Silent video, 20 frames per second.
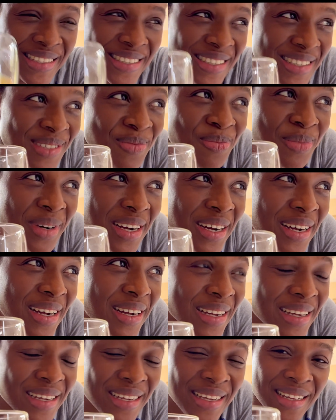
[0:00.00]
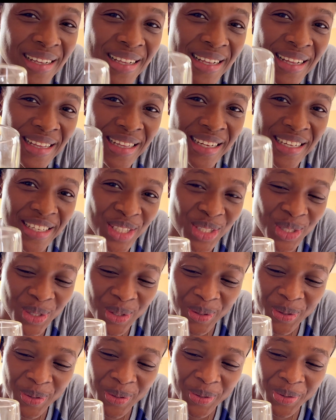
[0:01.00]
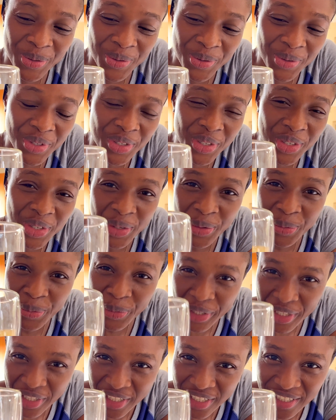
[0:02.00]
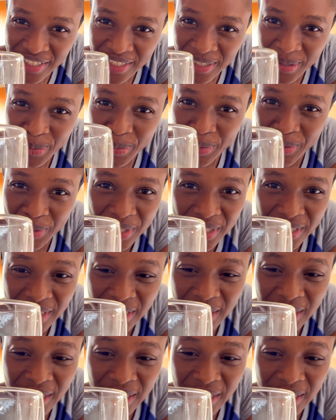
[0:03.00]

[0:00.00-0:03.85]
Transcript: is my little immunity booster.